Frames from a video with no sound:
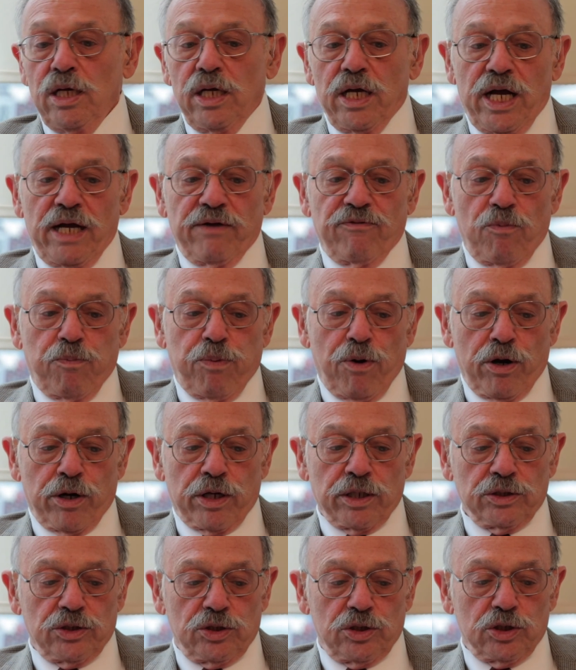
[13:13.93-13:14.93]
I have a
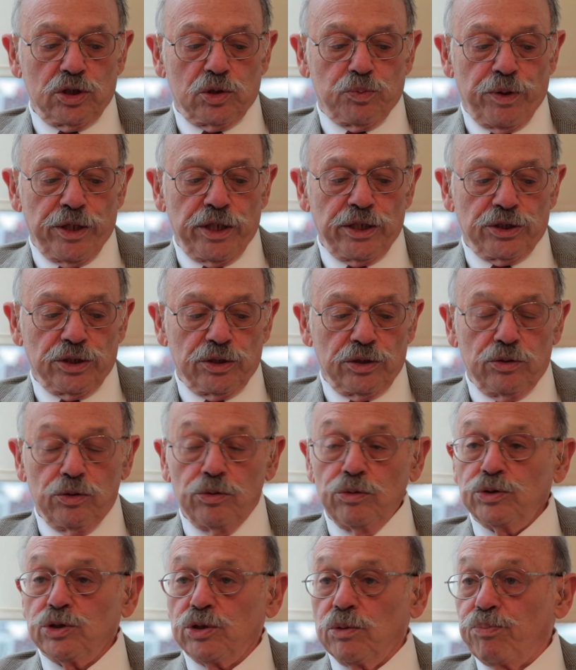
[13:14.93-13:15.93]
Parkinson's patient
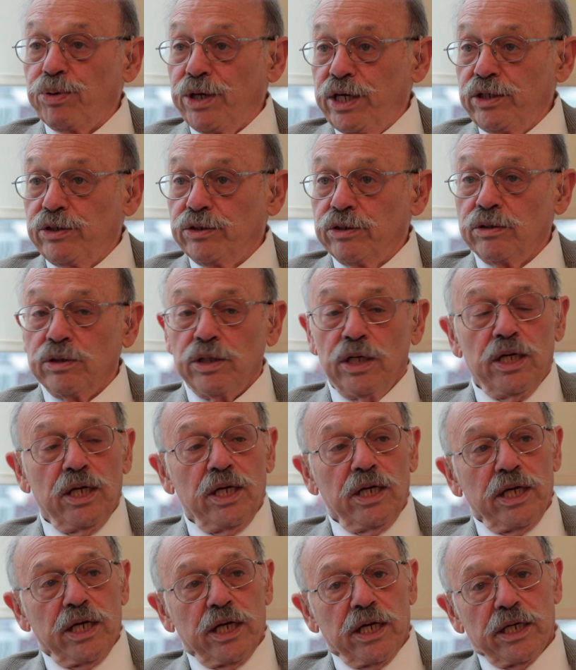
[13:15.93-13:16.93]
who is a painter,
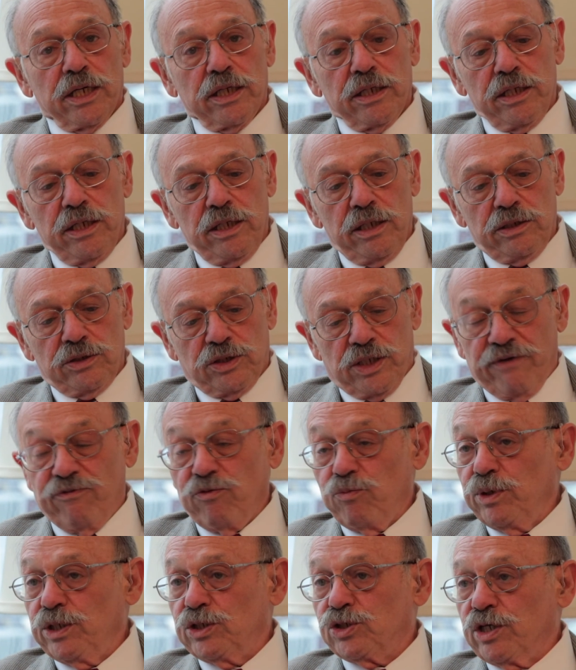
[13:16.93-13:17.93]
and he's
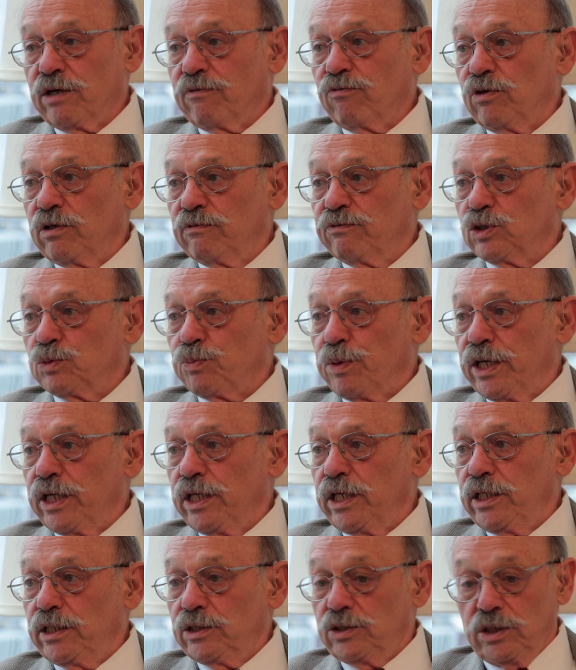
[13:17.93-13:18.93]
given me several of his
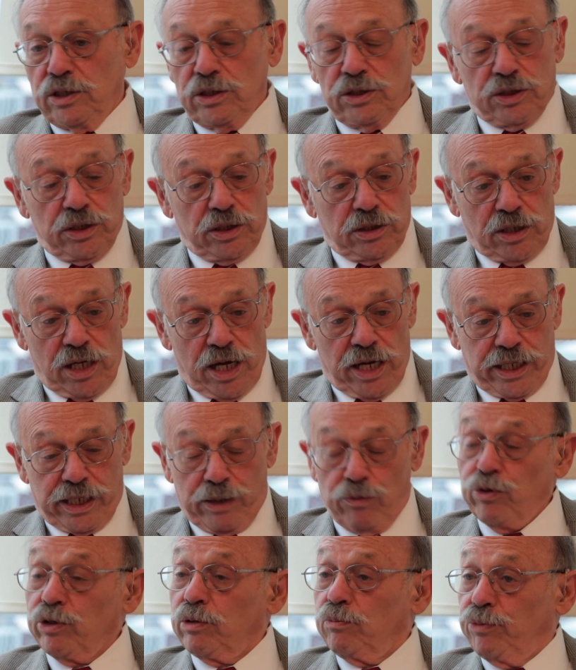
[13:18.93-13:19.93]
paintings, and he said, "Doc, I
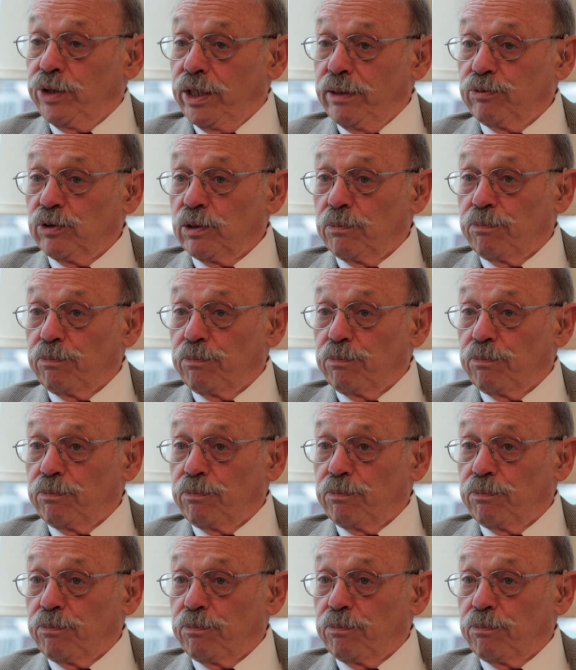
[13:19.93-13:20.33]
wouldn't be able to